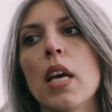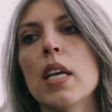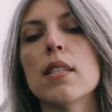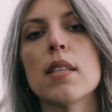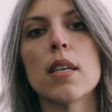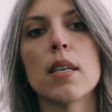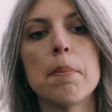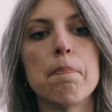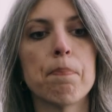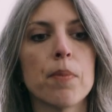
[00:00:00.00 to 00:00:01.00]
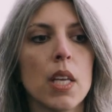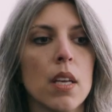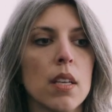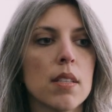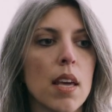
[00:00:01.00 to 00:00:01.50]
It's
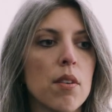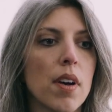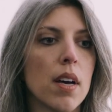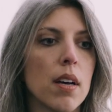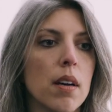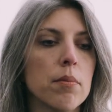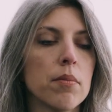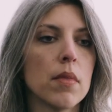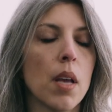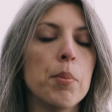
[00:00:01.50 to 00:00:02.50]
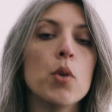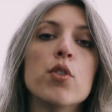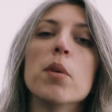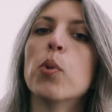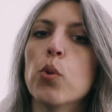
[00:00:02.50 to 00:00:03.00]
kind of a
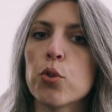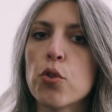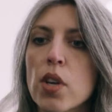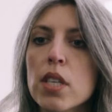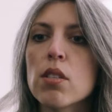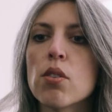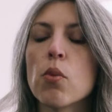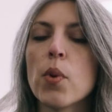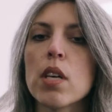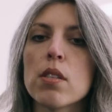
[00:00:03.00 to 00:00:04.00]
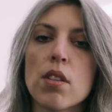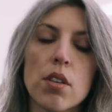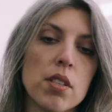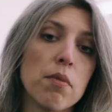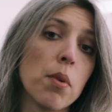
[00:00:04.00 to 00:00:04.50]
beauty portrait, so we are
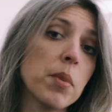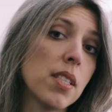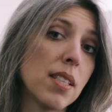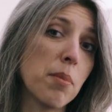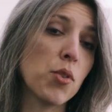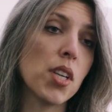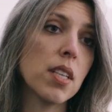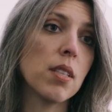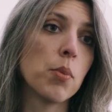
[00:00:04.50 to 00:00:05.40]
starting from the subject,